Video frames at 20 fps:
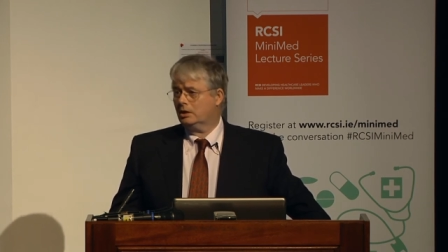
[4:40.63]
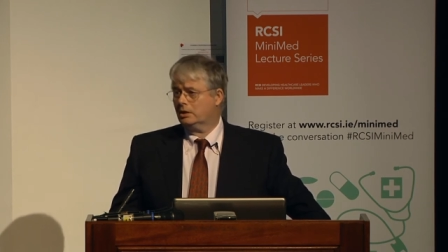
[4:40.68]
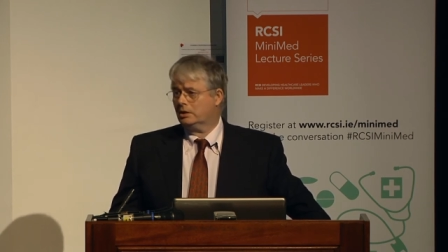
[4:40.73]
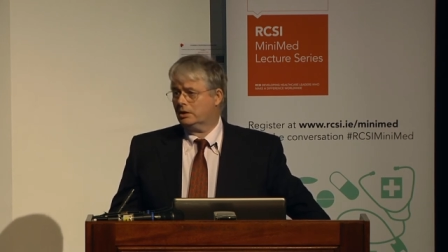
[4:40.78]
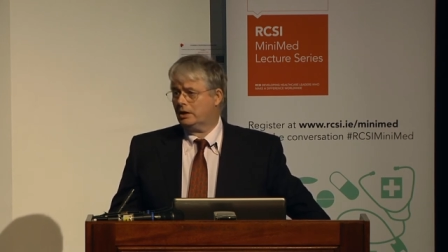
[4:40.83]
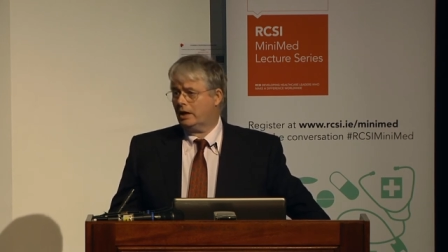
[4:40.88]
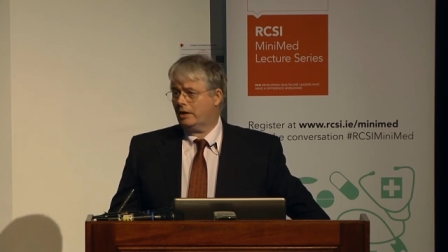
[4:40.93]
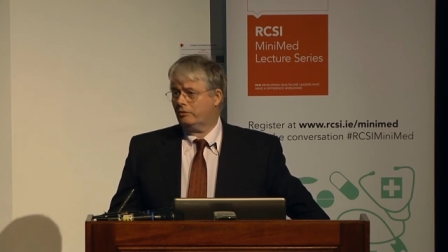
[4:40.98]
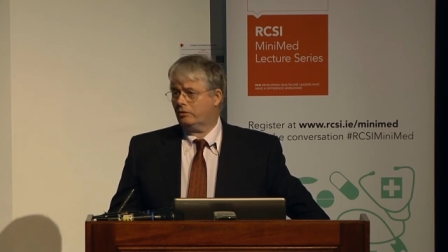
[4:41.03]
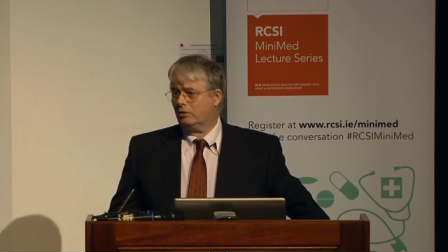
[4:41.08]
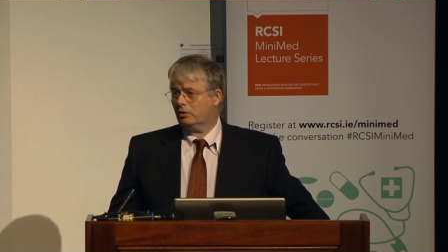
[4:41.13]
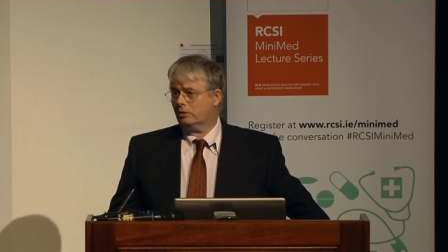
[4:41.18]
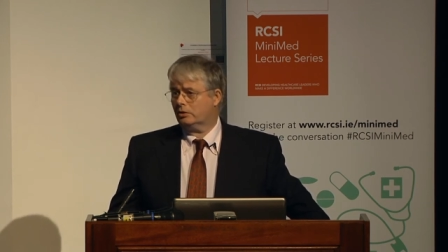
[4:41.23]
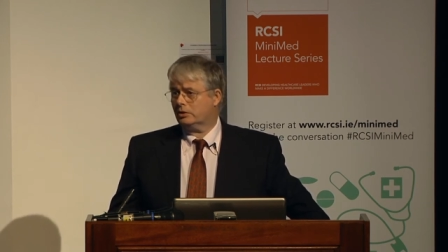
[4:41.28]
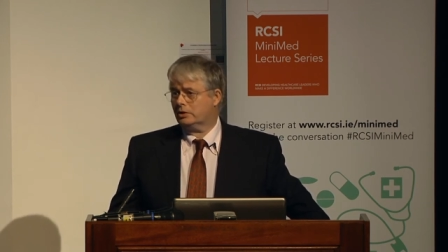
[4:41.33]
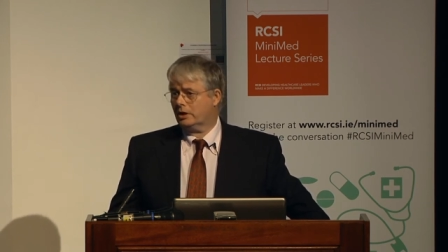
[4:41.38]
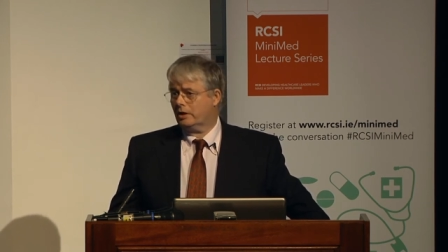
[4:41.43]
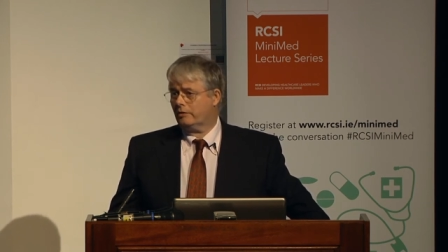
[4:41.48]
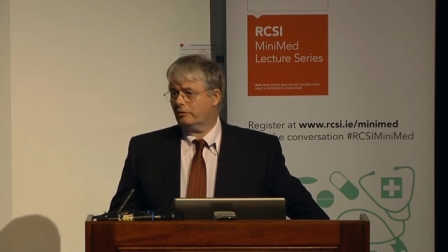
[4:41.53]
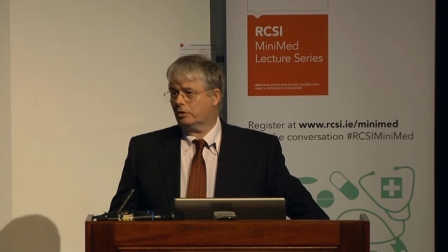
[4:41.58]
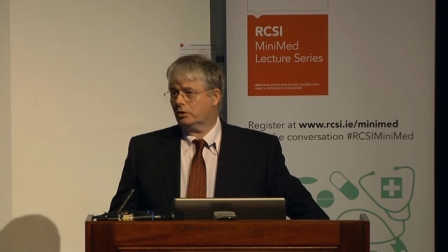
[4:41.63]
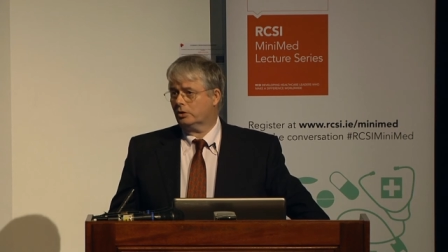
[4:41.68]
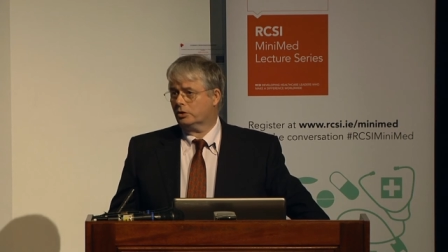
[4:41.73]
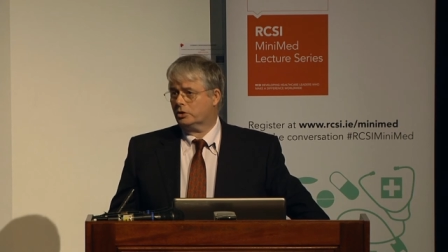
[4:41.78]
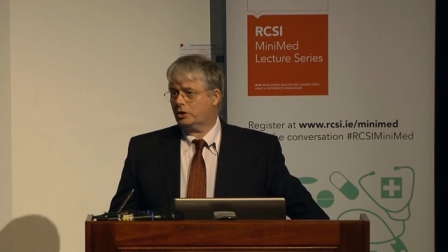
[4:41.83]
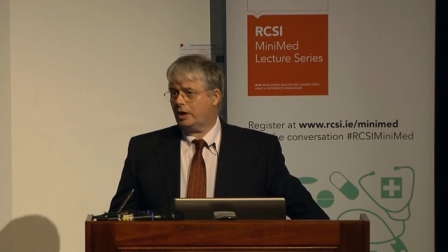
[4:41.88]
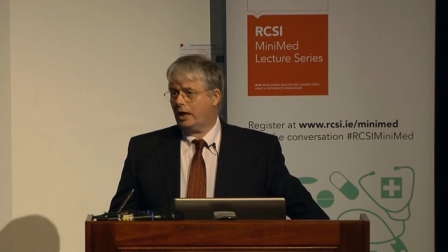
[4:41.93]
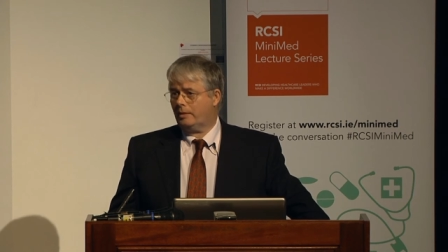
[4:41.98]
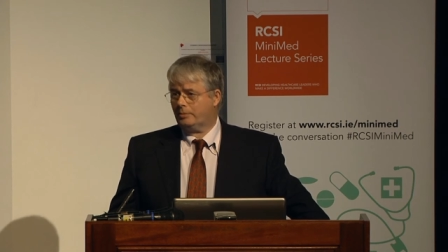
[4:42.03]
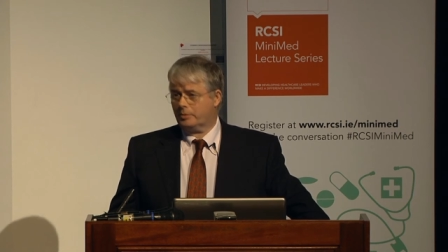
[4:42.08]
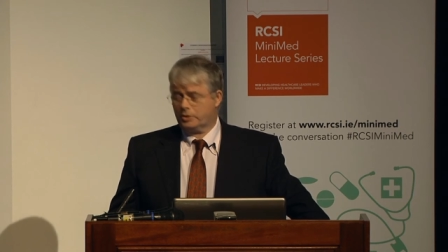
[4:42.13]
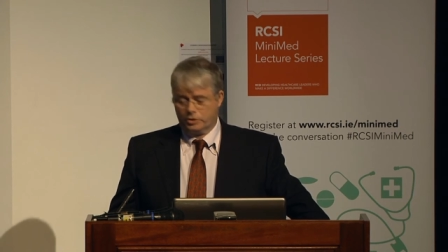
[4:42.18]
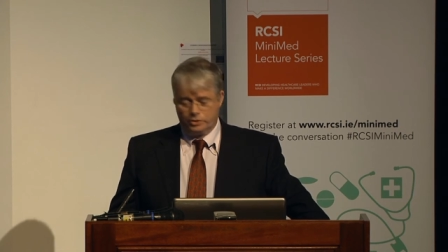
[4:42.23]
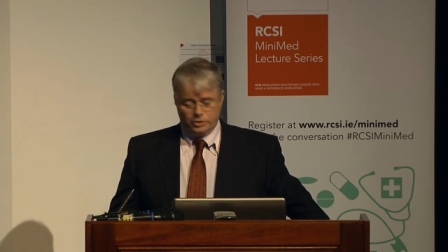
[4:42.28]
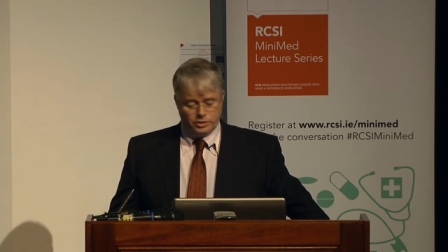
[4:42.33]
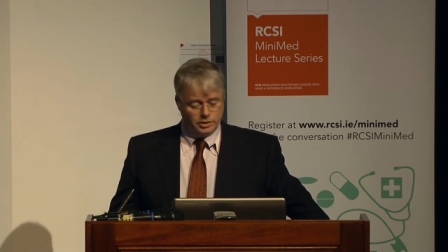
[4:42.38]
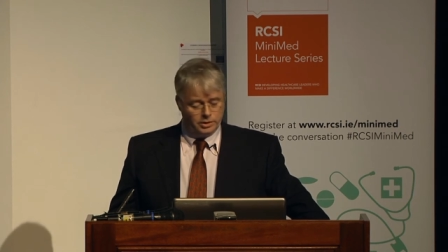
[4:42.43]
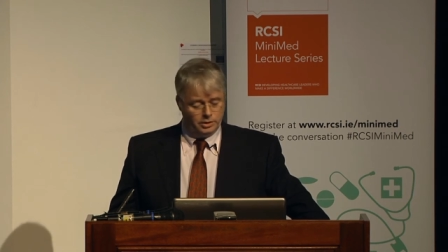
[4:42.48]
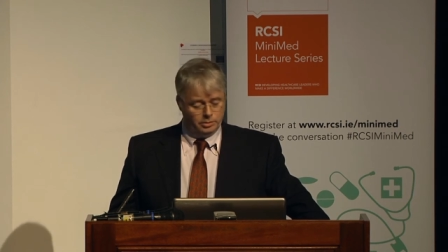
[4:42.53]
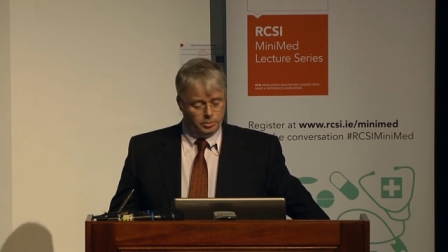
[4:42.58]
several, several
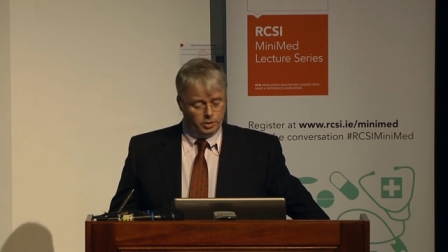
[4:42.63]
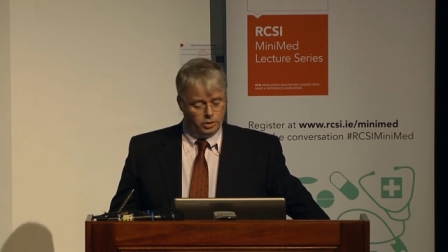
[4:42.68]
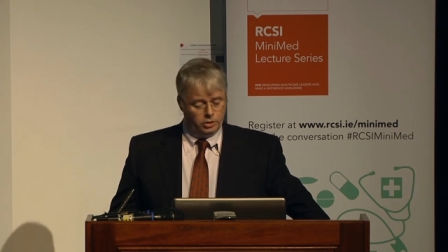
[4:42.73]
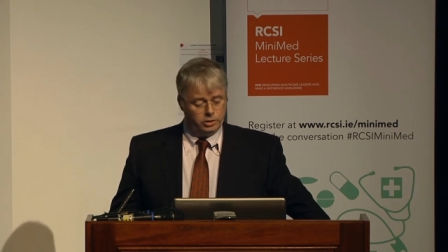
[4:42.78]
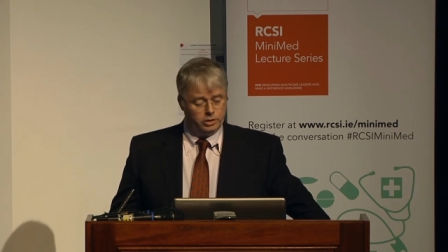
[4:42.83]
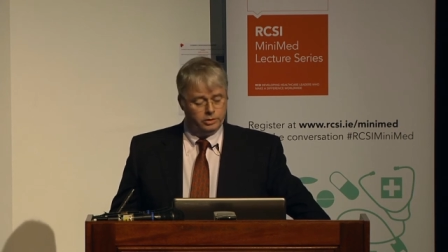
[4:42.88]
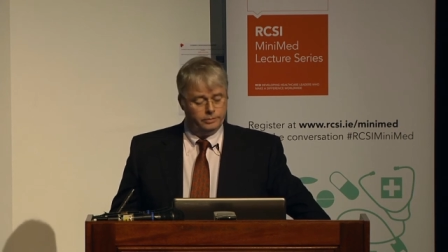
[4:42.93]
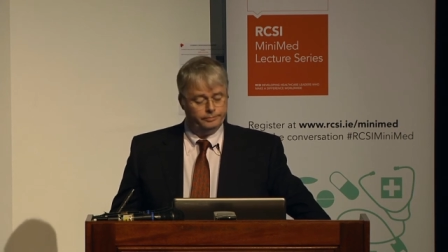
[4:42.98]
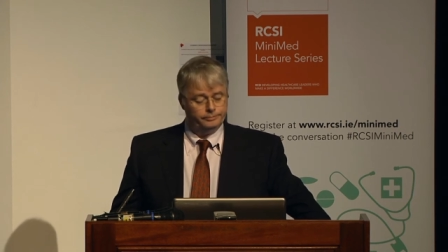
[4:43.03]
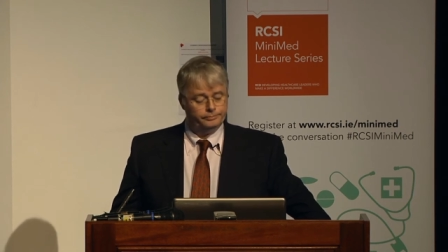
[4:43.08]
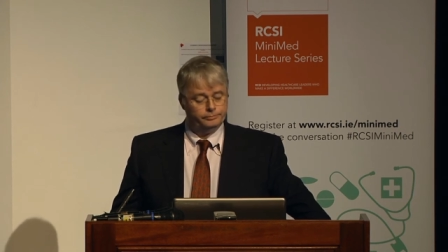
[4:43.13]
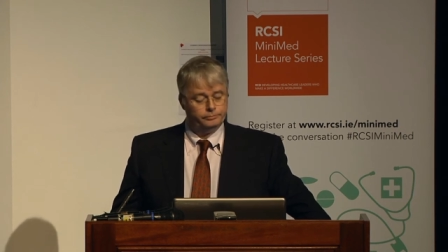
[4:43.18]
chapters in a book.